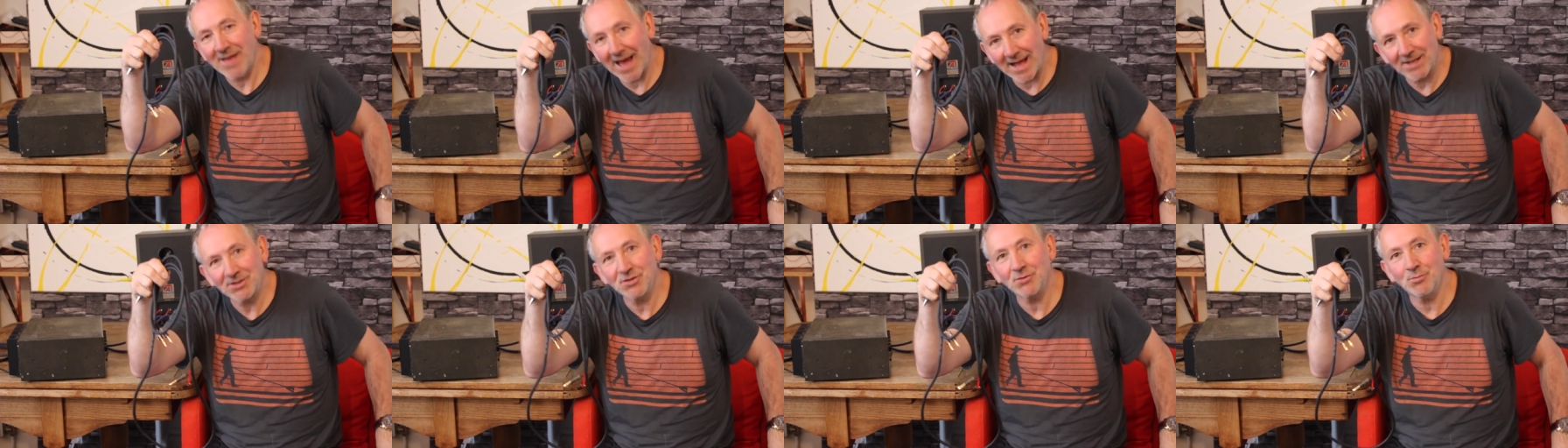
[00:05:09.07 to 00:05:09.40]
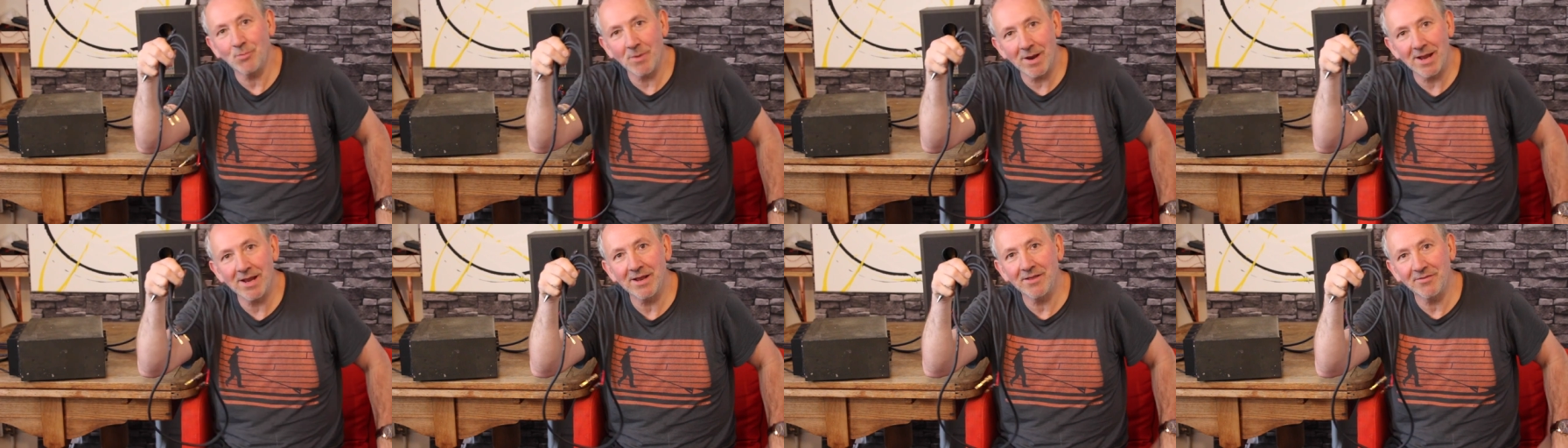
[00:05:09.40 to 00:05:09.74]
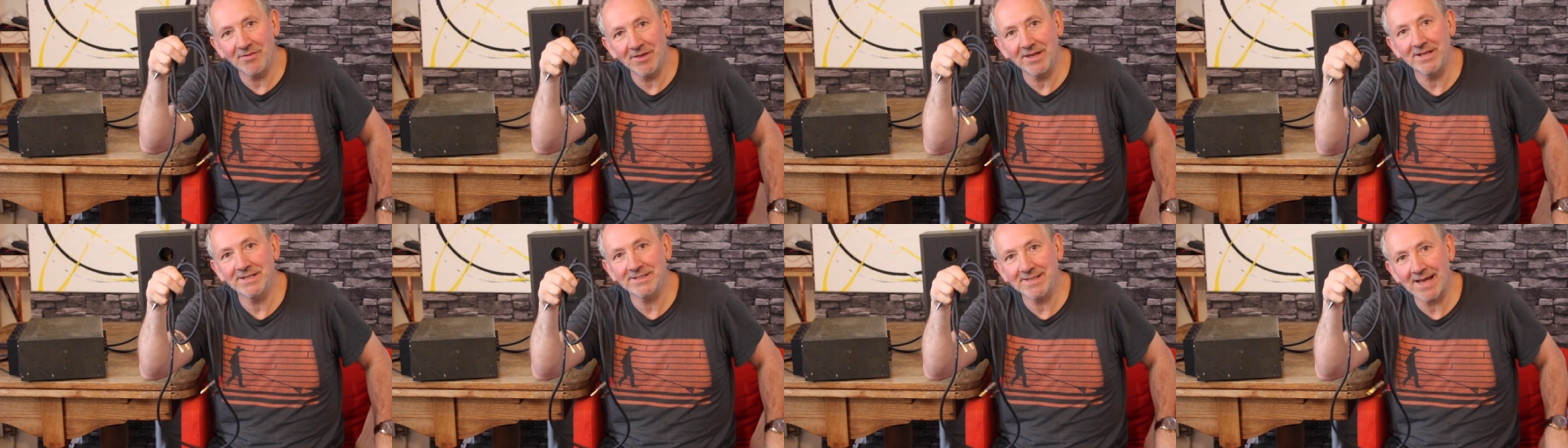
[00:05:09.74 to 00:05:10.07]
that's where
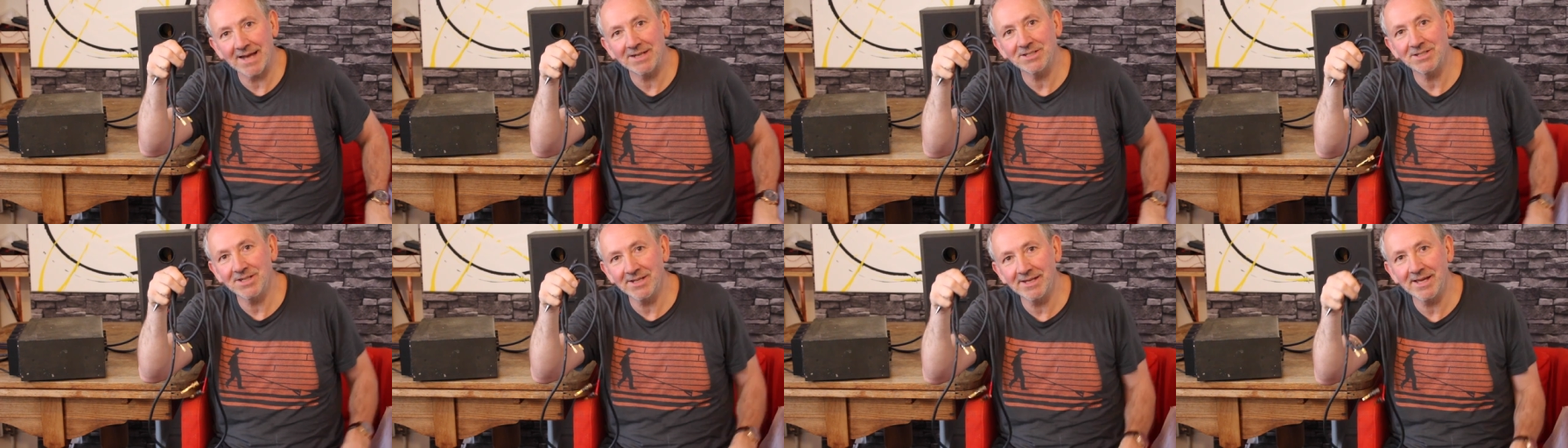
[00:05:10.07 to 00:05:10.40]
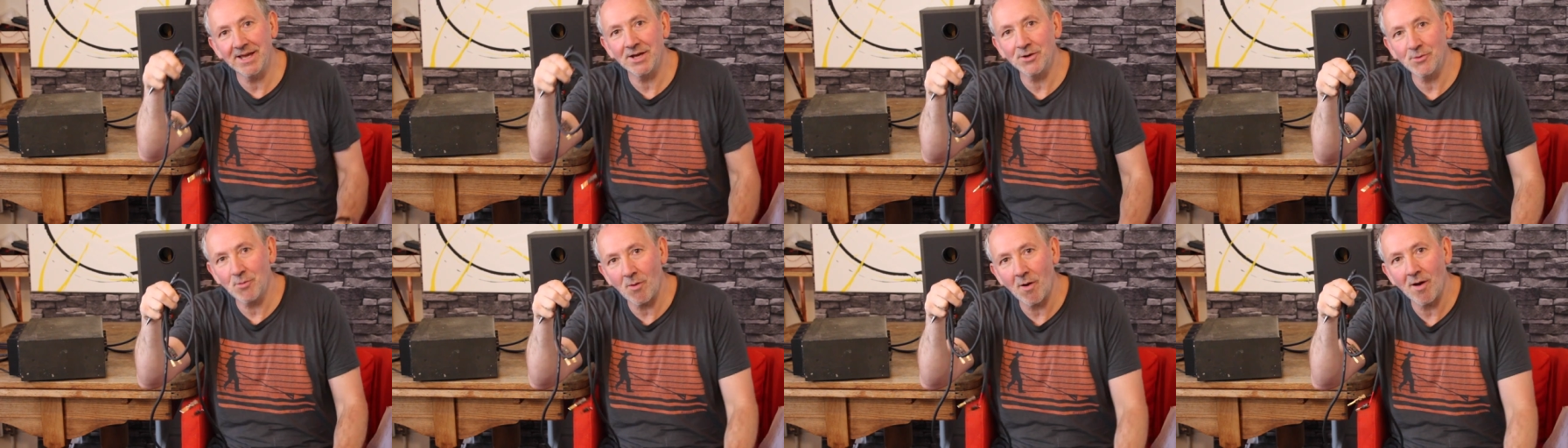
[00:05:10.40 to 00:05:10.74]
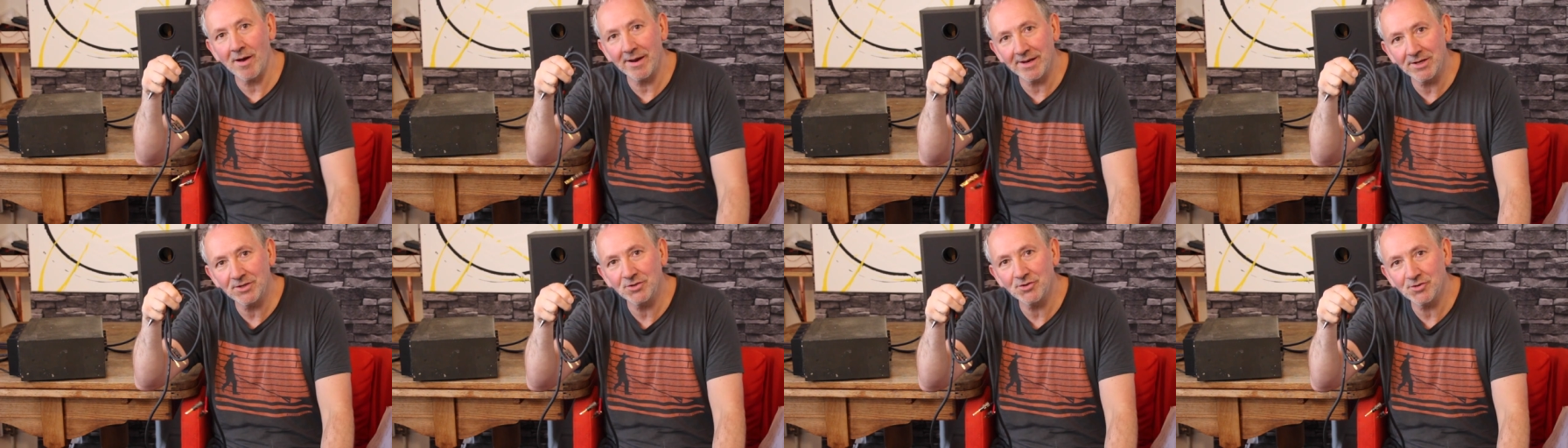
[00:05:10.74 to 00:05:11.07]
things actually get
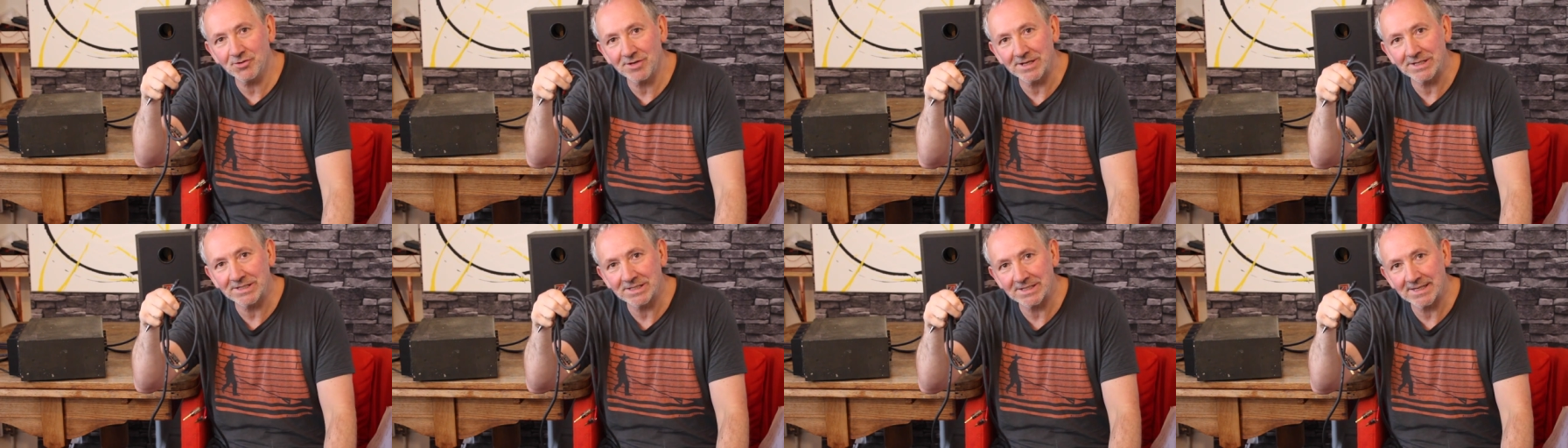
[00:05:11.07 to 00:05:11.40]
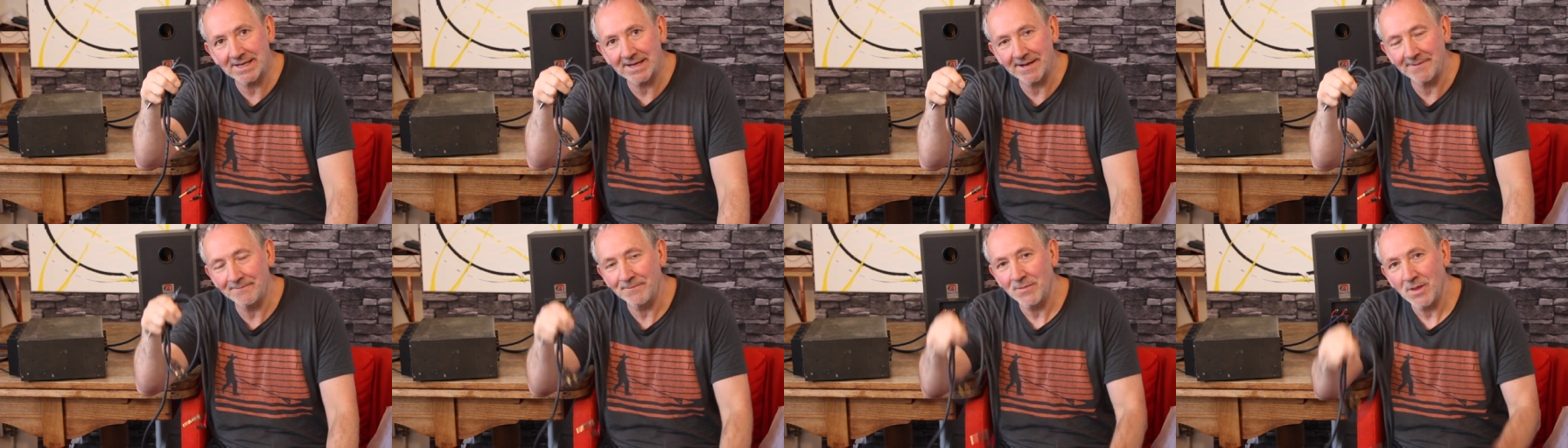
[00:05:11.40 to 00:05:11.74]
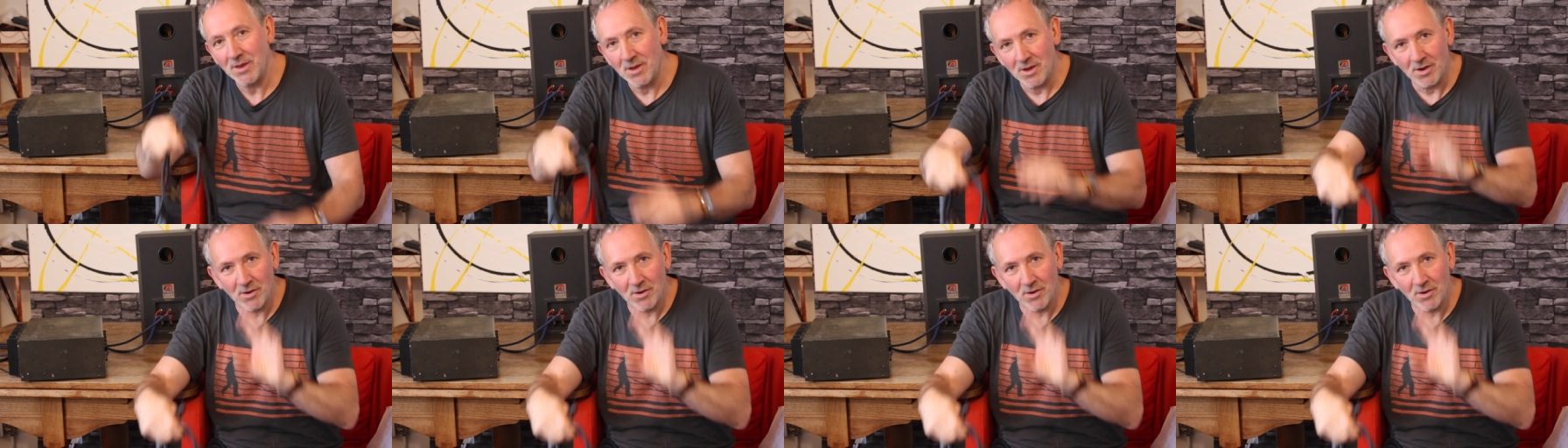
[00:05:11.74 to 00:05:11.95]
quite interesting.